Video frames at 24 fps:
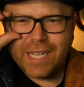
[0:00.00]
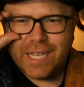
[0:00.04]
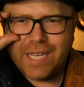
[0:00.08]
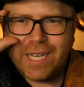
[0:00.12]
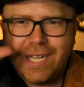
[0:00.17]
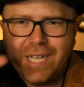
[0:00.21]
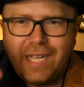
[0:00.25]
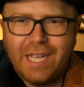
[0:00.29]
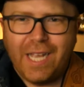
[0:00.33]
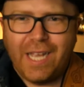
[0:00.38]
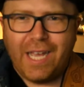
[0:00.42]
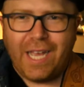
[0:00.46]

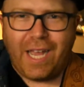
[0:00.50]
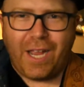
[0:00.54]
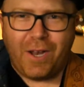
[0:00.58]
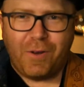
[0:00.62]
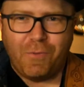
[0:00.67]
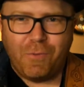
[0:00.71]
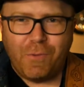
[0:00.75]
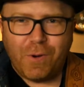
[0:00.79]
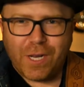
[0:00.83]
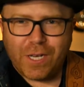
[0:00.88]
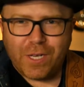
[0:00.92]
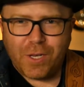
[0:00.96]
it,
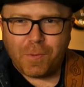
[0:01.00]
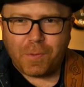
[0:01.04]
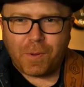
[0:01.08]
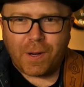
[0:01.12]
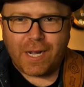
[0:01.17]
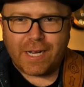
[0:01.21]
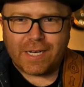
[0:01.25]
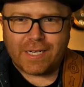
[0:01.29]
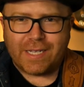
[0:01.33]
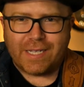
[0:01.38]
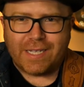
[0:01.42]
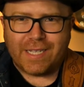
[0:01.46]
and when you
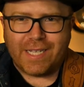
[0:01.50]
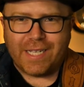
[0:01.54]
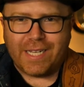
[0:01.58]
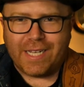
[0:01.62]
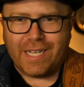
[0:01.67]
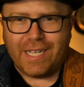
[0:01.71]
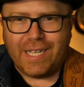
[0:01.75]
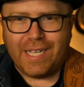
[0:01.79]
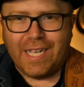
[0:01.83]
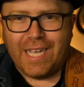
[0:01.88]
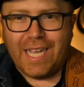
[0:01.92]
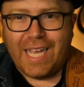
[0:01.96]
practice it,